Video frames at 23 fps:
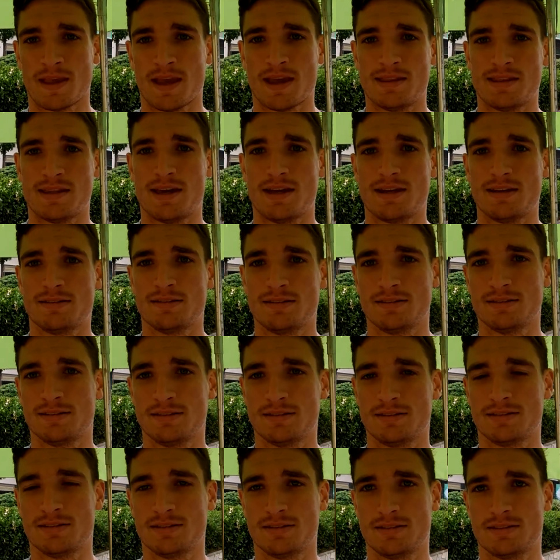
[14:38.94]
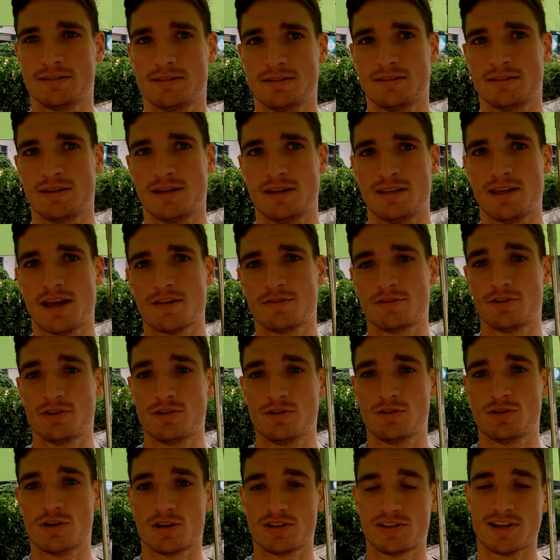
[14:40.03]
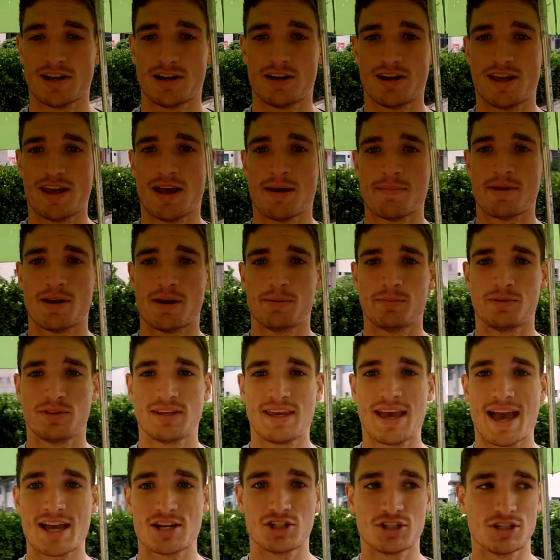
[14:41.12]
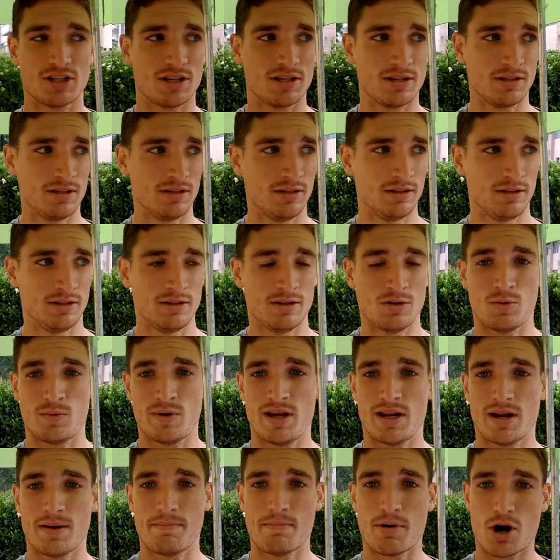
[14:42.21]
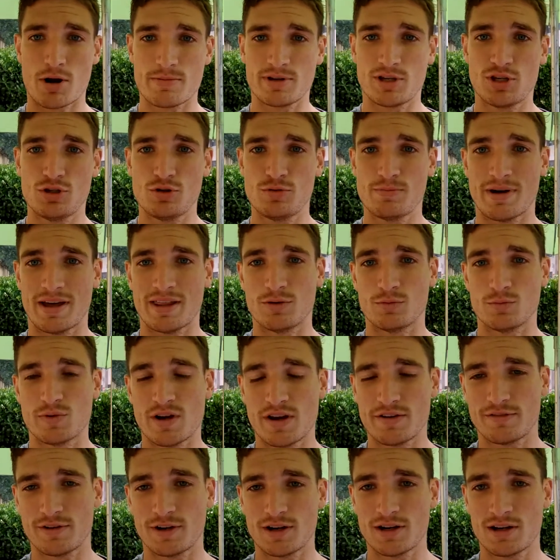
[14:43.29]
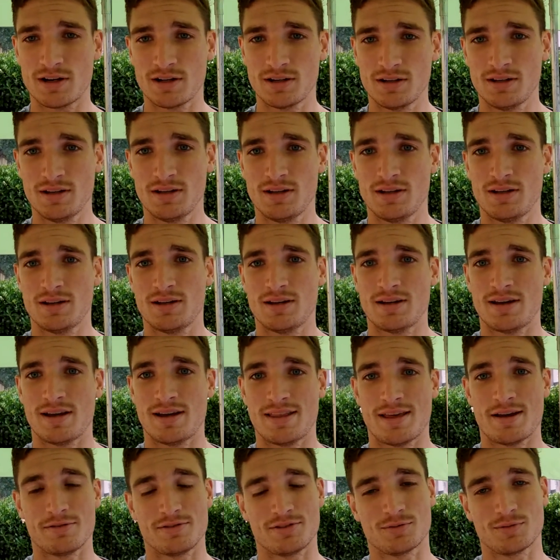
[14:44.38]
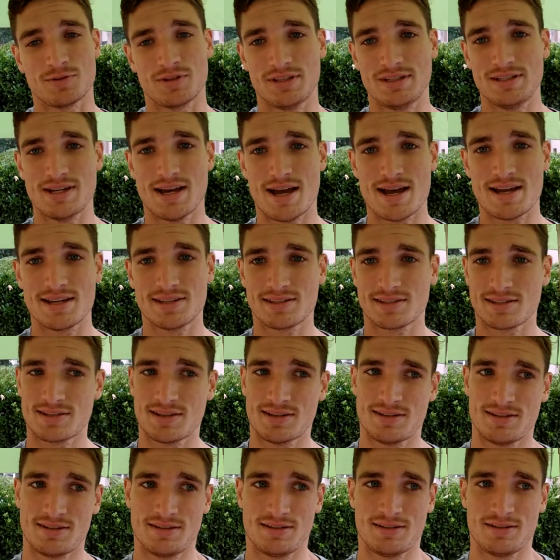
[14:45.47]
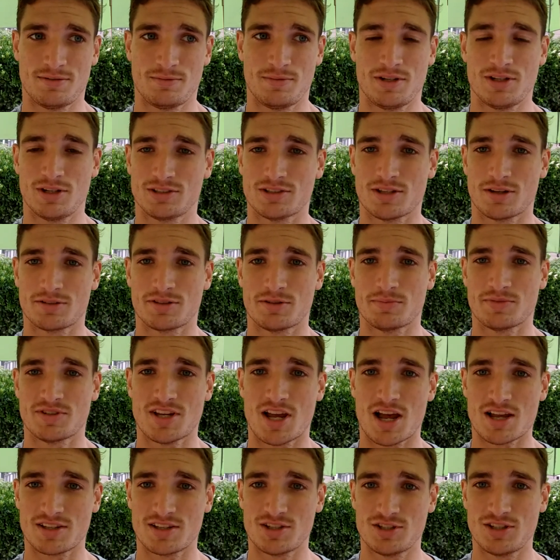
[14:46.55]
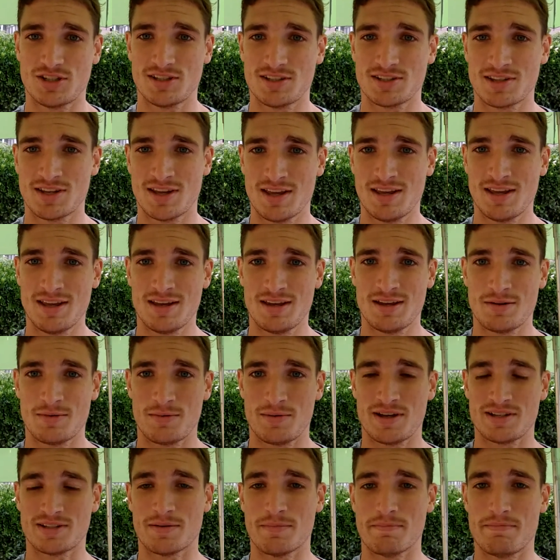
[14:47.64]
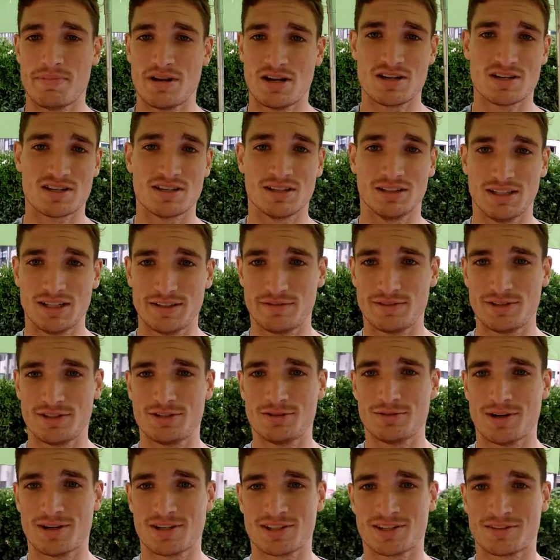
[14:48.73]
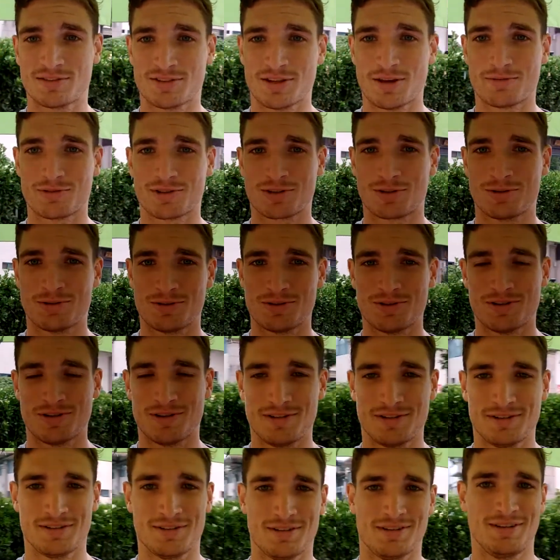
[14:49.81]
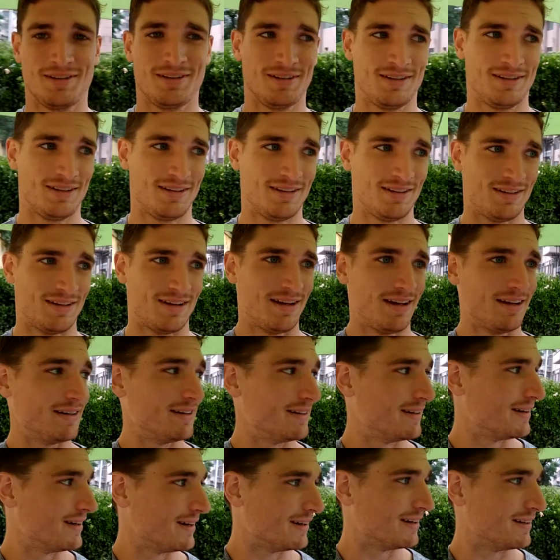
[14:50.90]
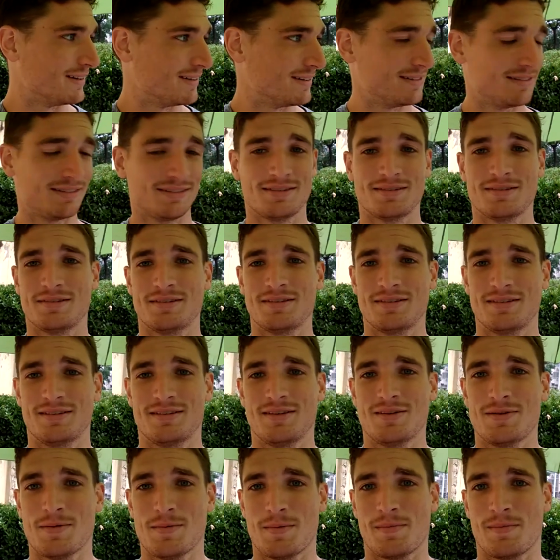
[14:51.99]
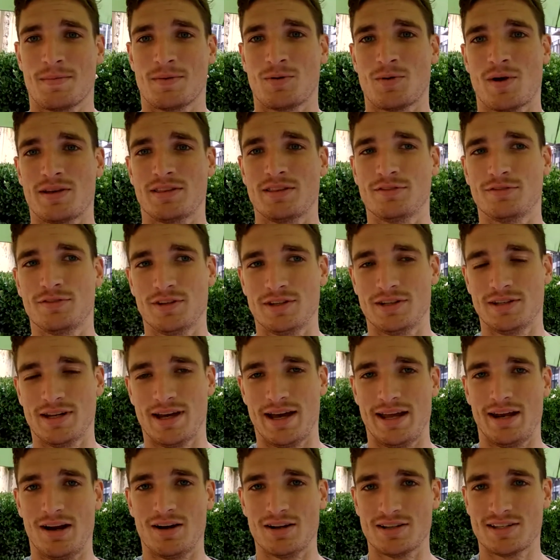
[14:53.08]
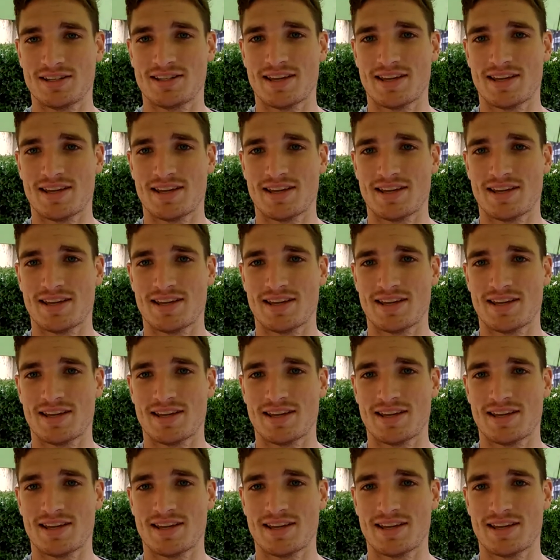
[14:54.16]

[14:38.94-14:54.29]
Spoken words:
And then in the afternoon on Saturday, I met up with Kasha. We had a barbecue by the river, and that was really nice. We cooked up some sausages. We had some beers delivered to us, so that was cool. And quite the fun night on